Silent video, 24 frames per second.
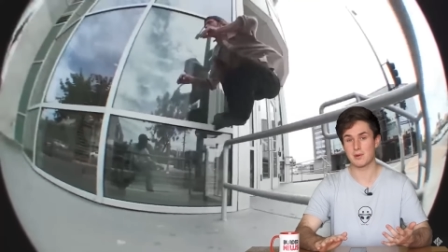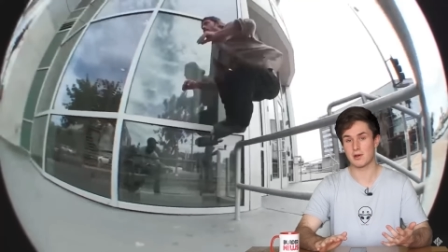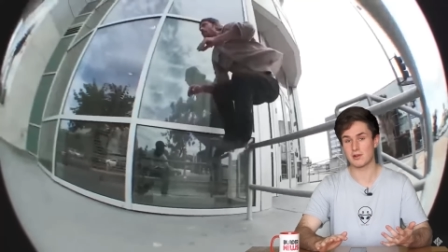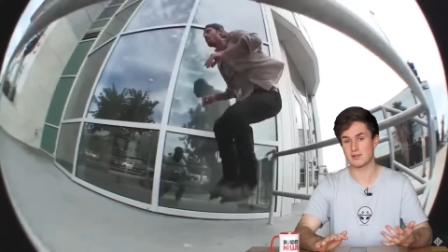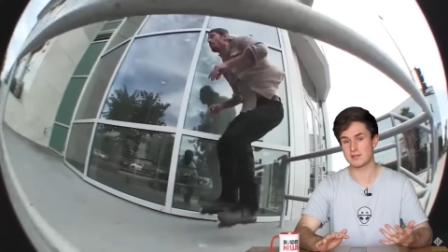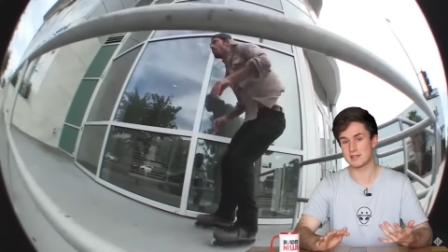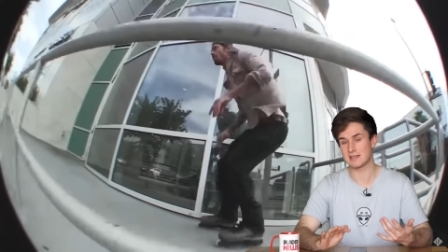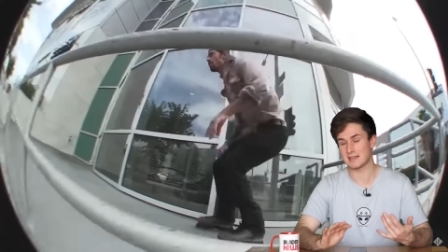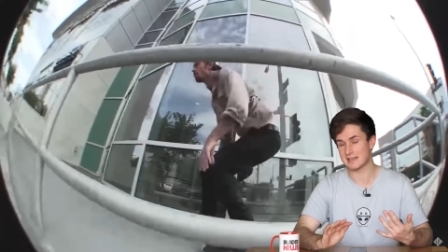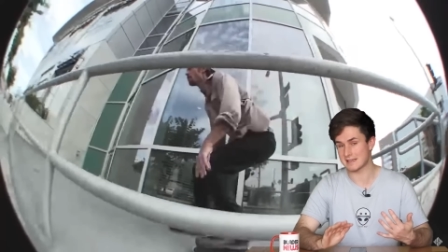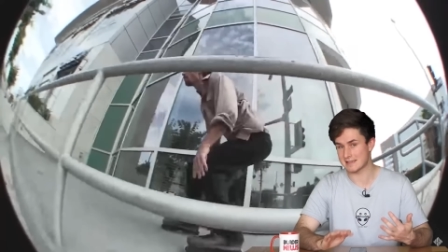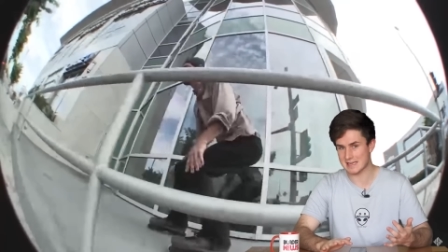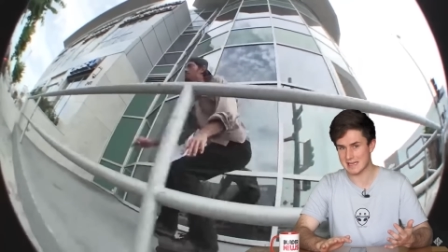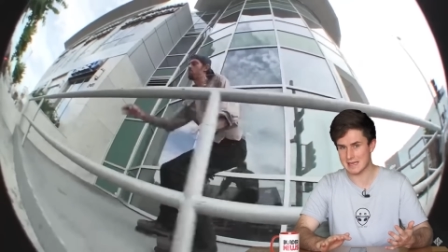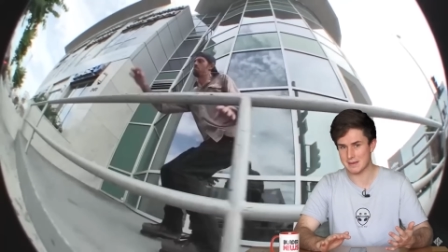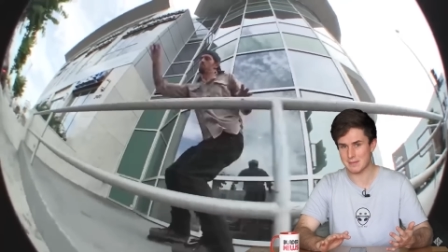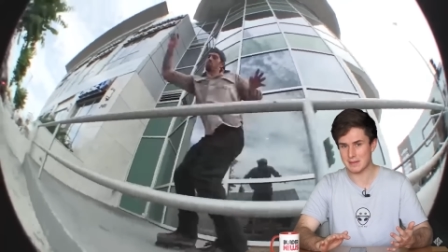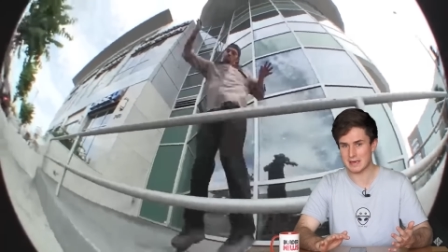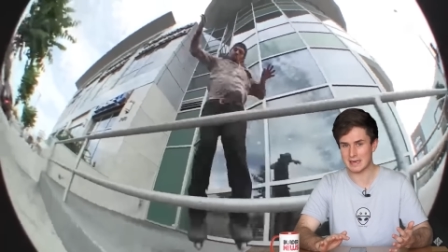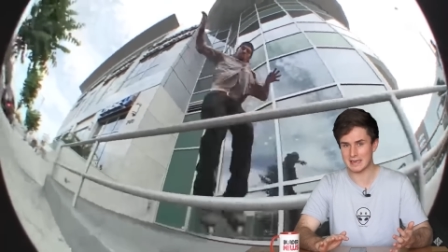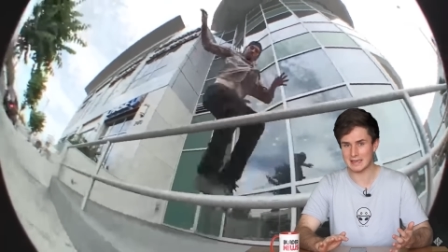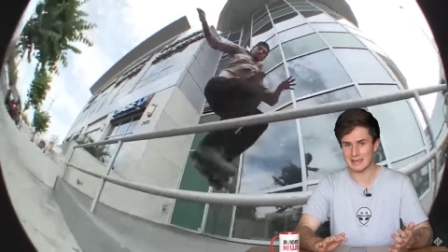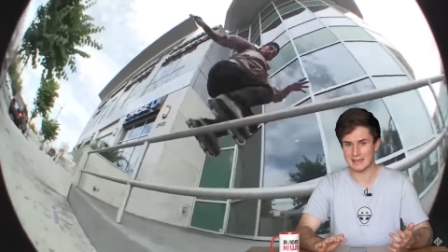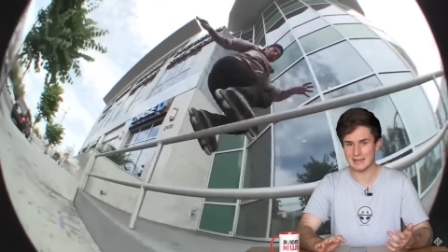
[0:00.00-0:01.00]
posted a
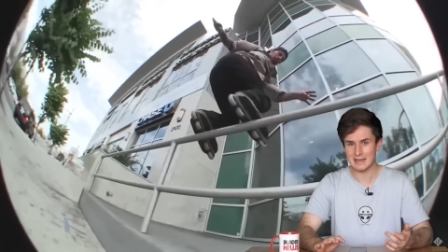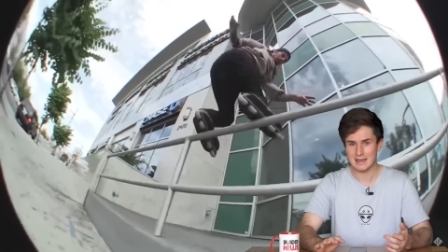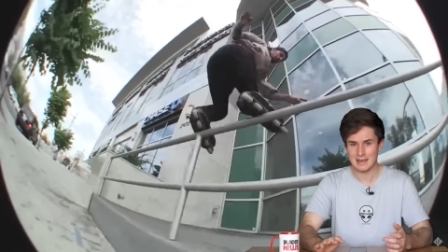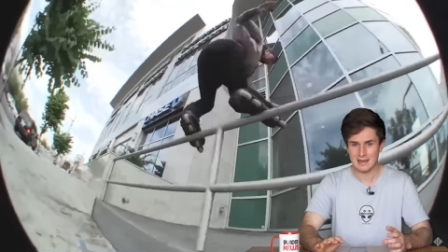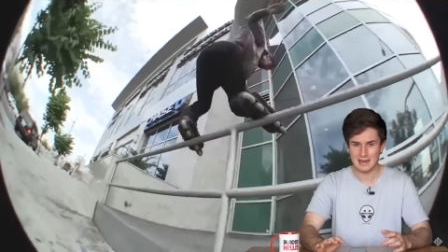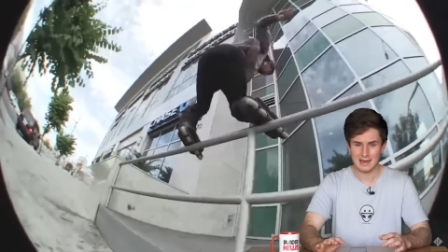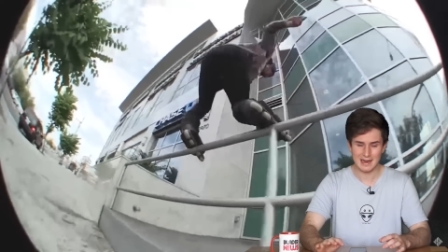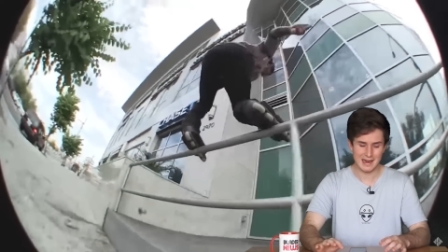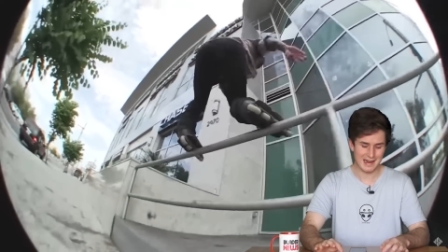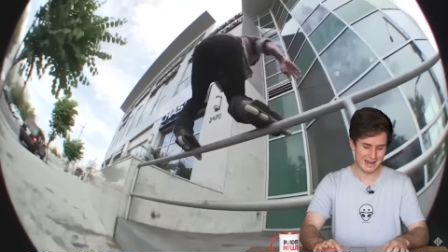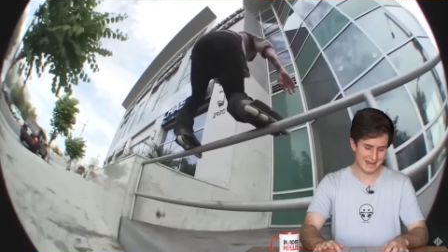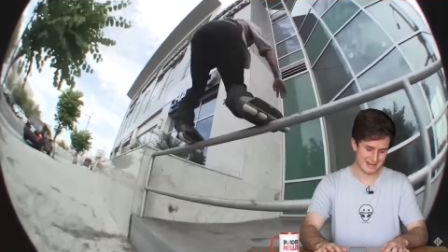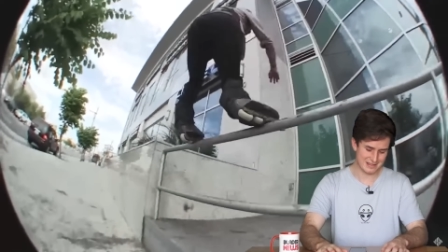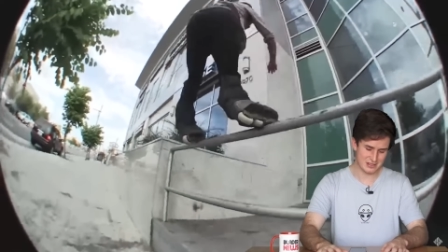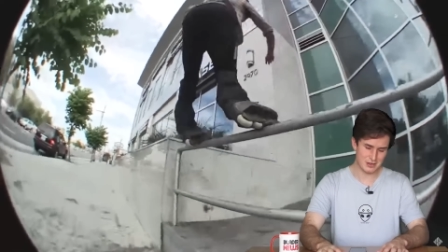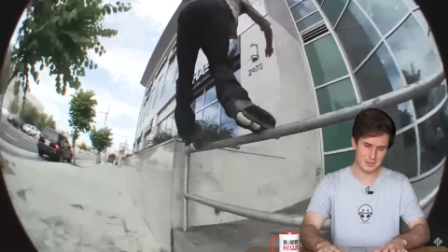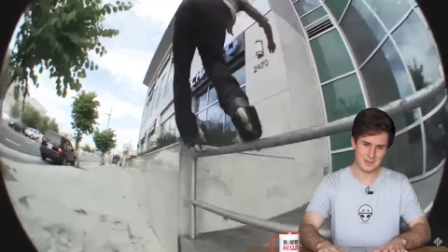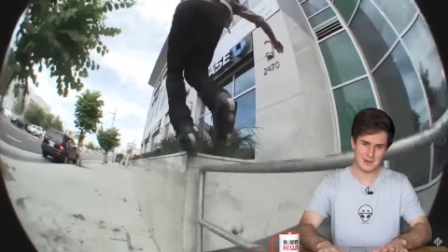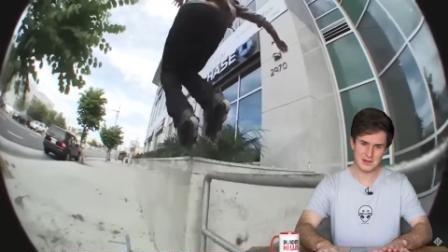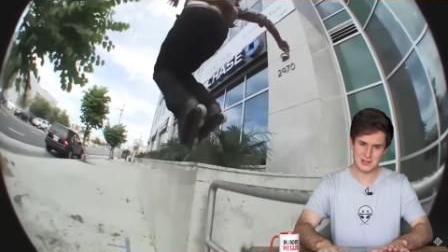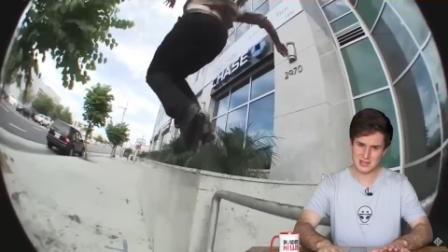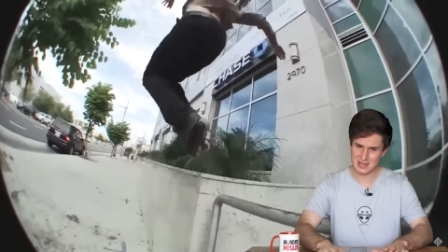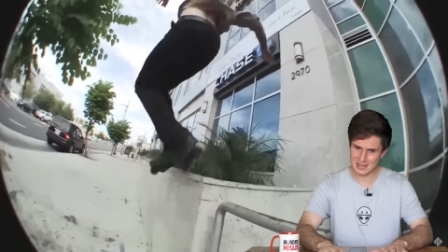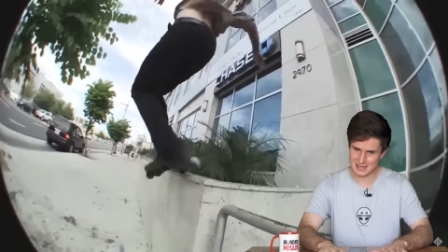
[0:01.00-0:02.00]
team edit, and there's
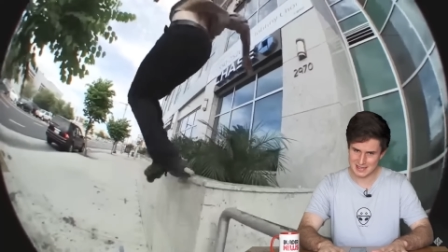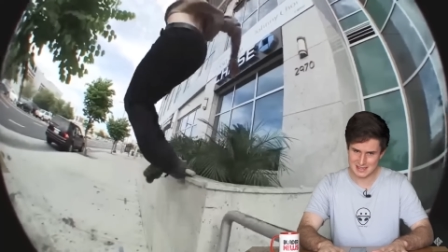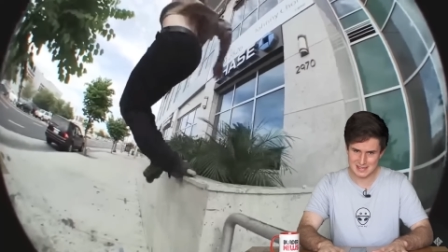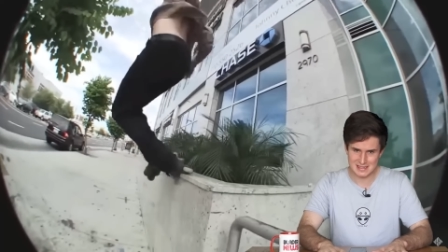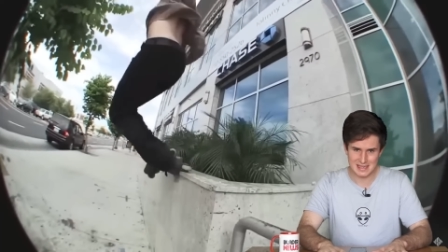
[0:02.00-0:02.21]
not much I can